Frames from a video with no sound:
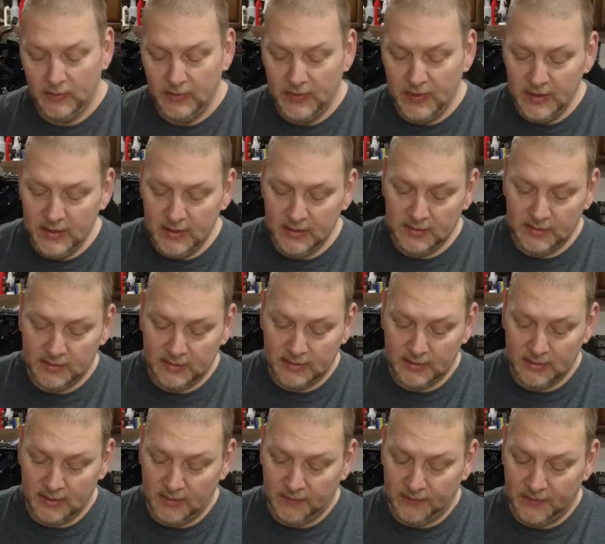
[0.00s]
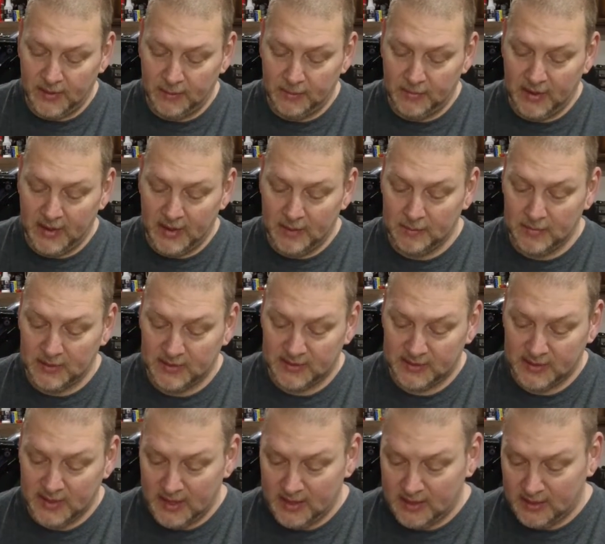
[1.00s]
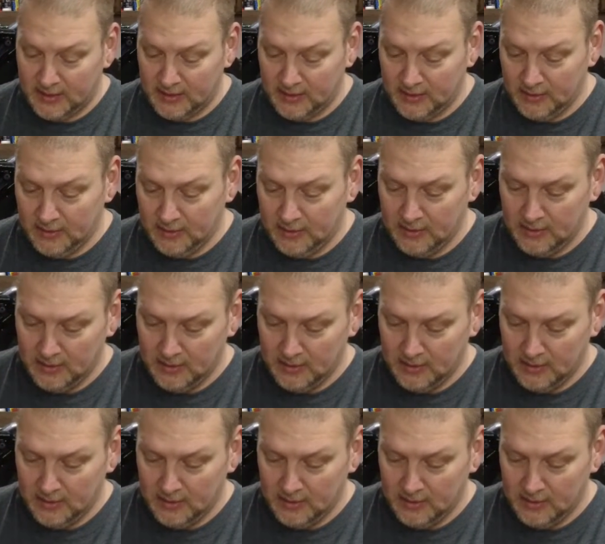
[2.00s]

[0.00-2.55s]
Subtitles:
This, if I'm not mistaken,